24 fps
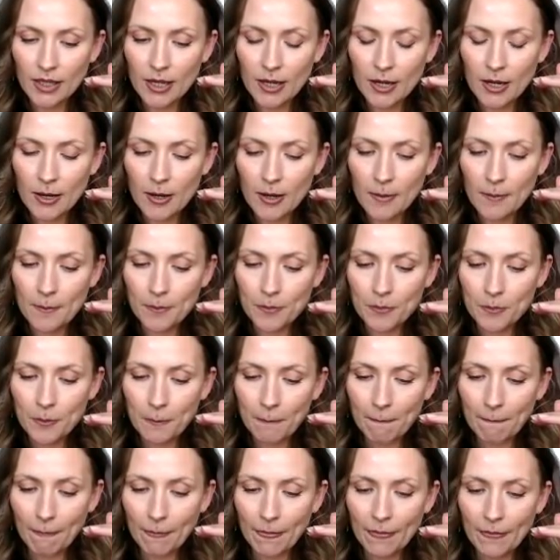
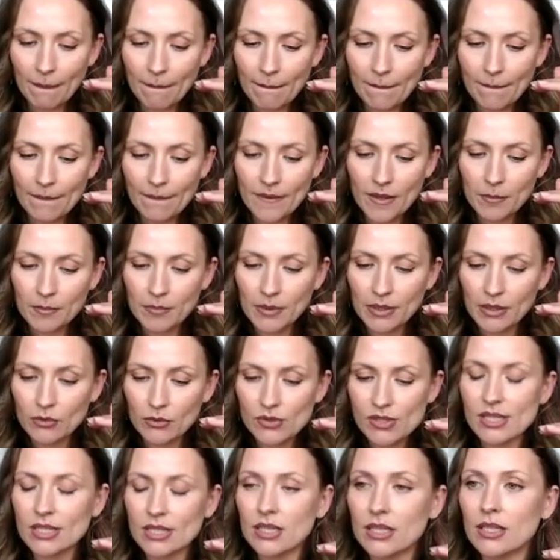Yep, I
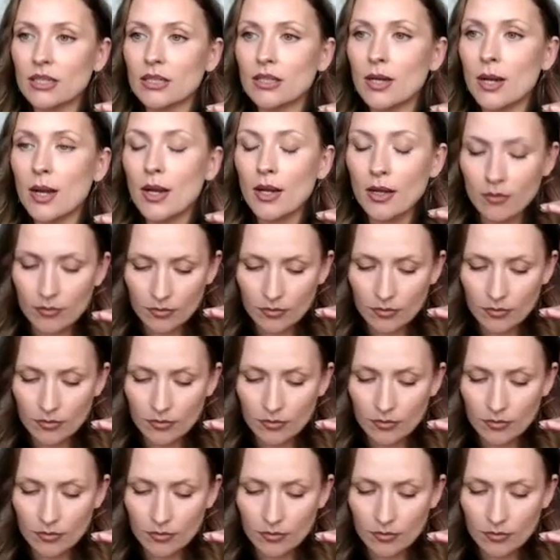don't see it here.